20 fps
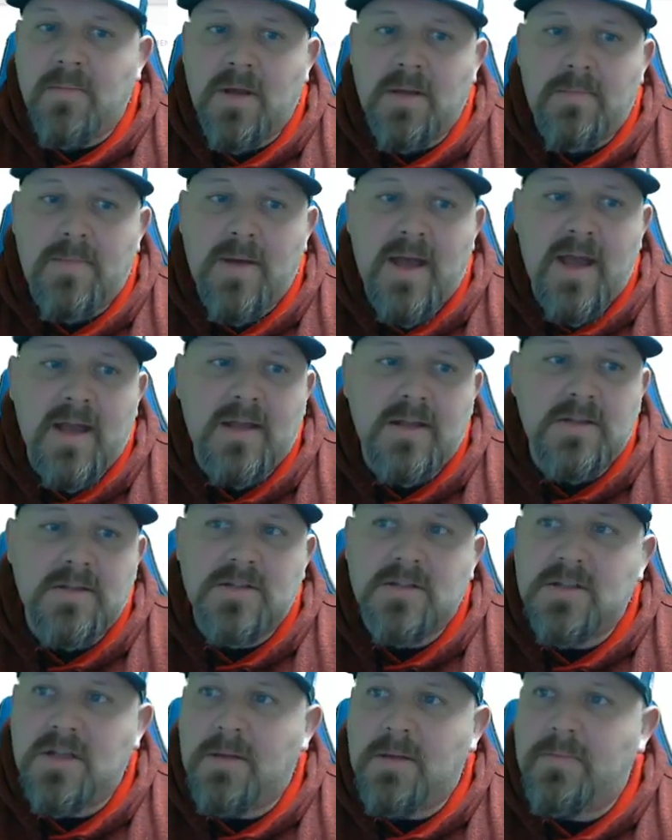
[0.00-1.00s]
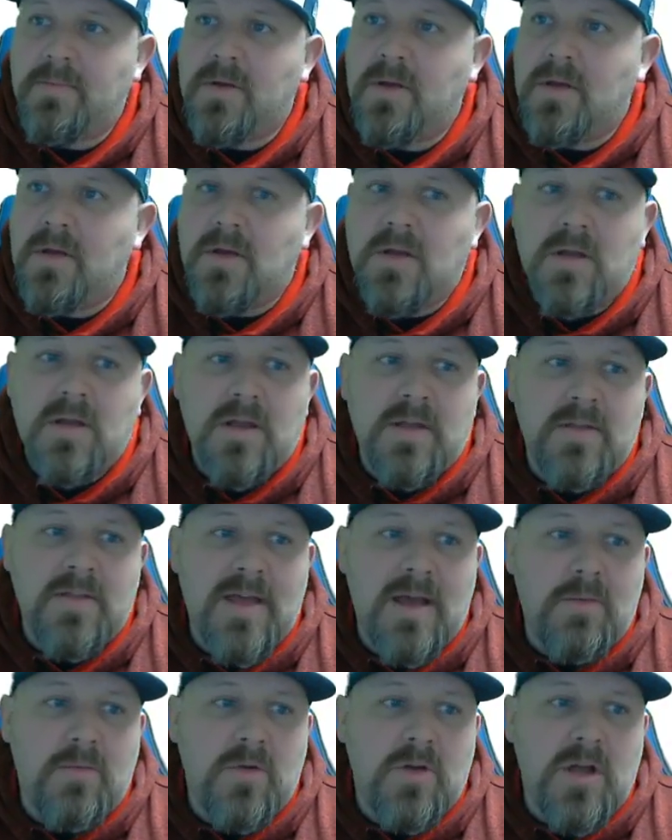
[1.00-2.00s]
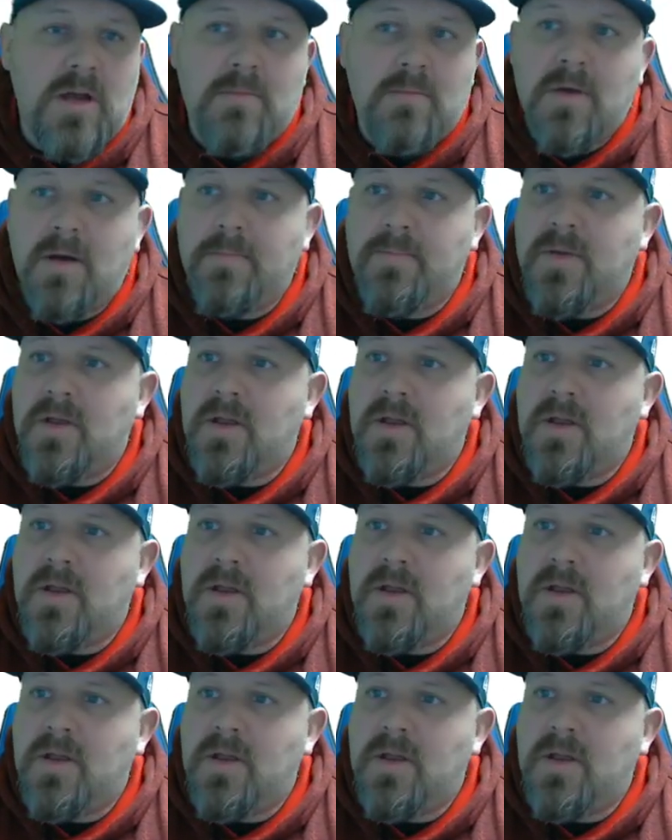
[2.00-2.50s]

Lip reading: my packing slip, and that will come up